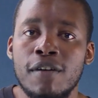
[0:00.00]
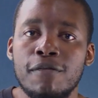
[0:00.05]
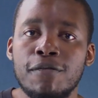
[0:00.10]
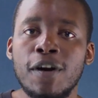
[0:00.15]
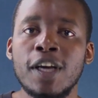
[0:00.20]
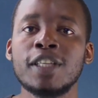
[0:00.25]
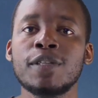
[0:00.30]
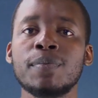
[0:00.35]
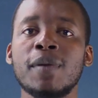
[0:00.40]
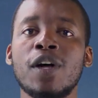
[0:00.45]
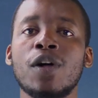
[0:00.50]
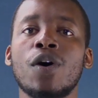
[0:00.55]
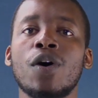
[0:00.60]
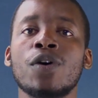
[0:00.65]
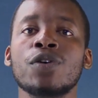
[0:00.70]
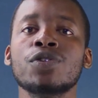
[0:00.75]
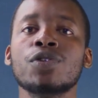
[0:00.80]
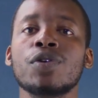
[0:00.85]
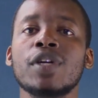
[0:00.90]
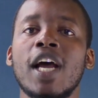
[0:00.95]
Voicemail
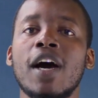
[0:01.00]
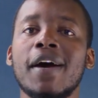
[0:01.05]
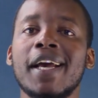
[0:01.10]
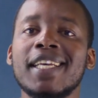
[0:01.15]
also now